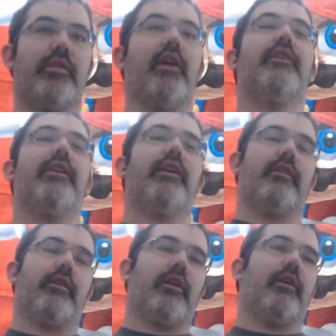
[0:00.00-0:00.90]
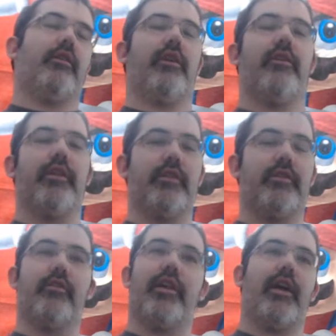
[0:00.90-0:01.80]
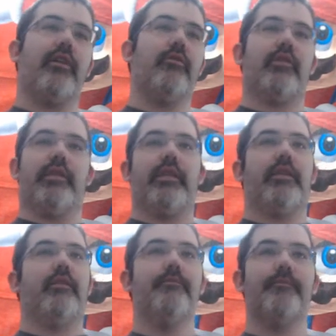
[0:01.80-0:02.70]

Duncan! Oh, there it is. Okay, I knew it was a D.